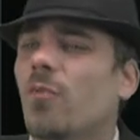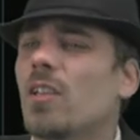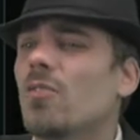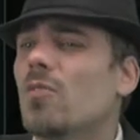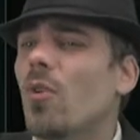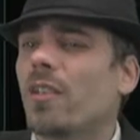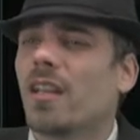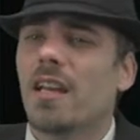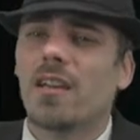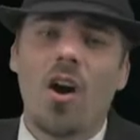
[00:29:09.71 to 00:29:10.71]
If we do go with
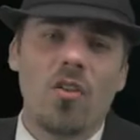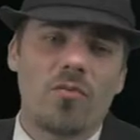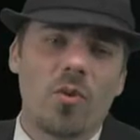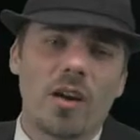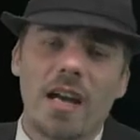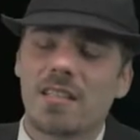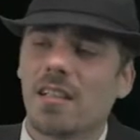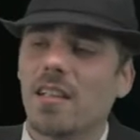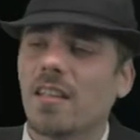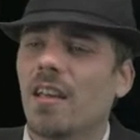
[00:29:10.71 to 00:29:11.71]
like all 4
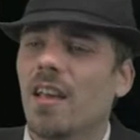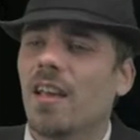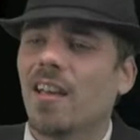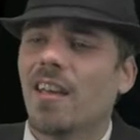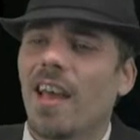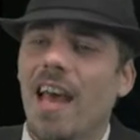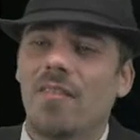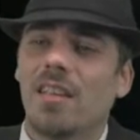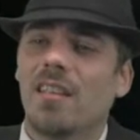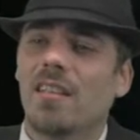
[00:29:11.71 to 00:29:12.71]
Ozolith,
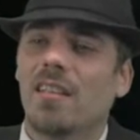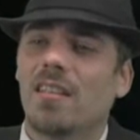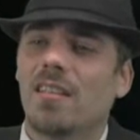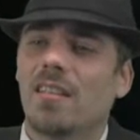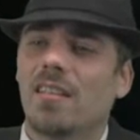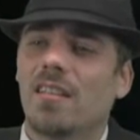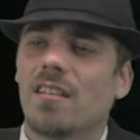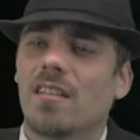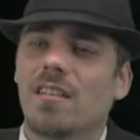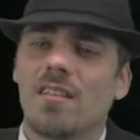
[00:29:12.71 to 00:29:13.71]
having
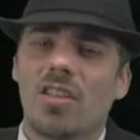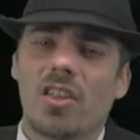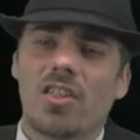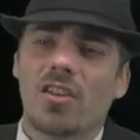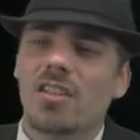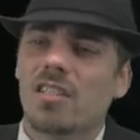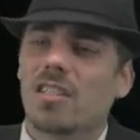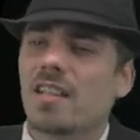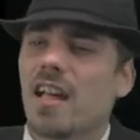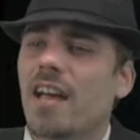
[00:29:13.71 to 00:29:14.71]
the 3rd
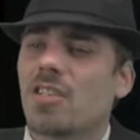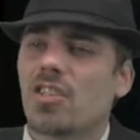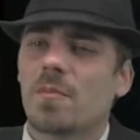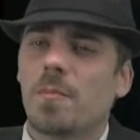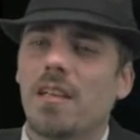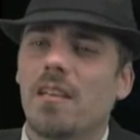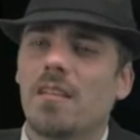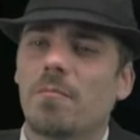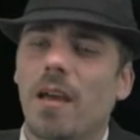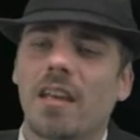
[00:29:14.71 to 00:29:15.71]
slot just
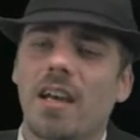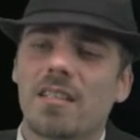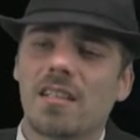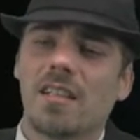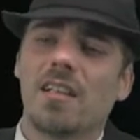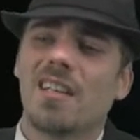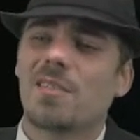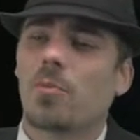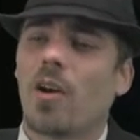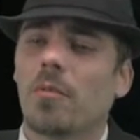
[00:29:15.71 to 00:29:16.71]
be Mechagodzilla
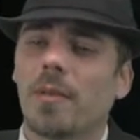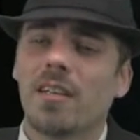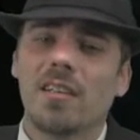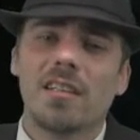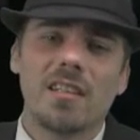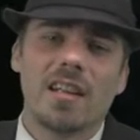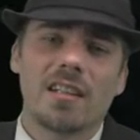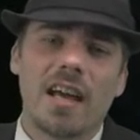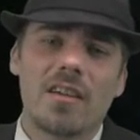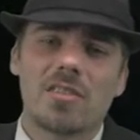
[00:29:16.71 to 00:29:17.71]
is probably good. It
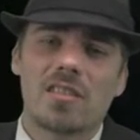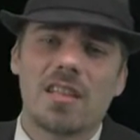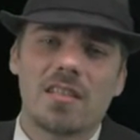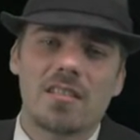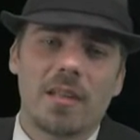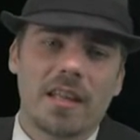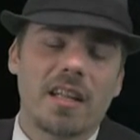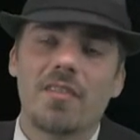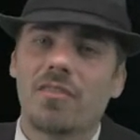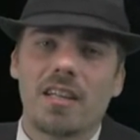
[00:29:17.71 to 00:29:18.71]
allows us to get some like
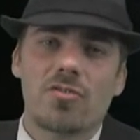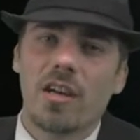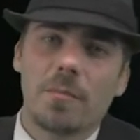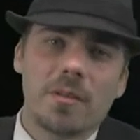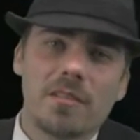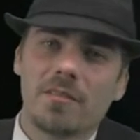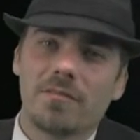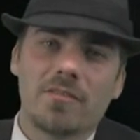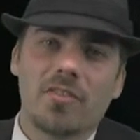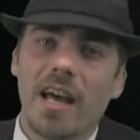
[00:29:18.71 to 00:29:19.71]
lifelink, trample,
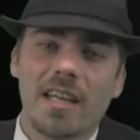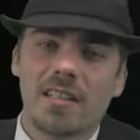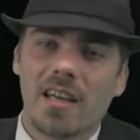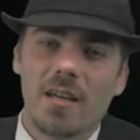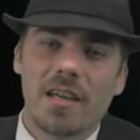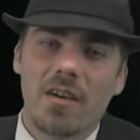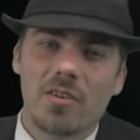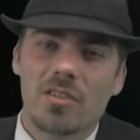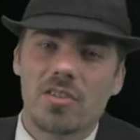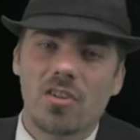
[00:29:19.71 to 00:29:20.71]
flying type
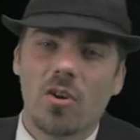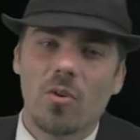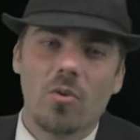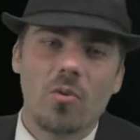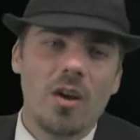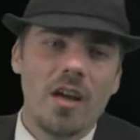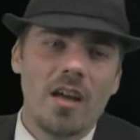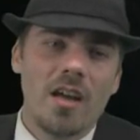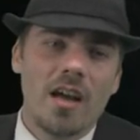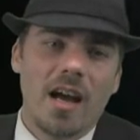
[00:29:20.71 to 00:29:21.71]
counters to go
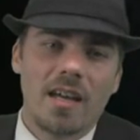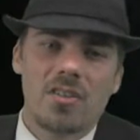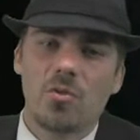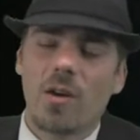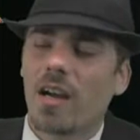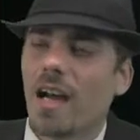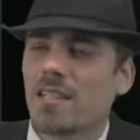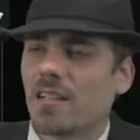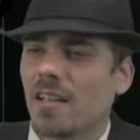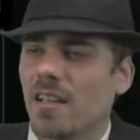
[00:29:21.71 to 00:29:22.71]
onto our
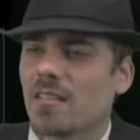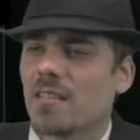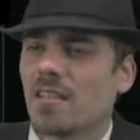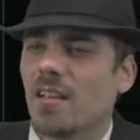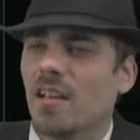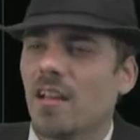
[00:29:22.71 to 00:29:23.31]
Ozoliths.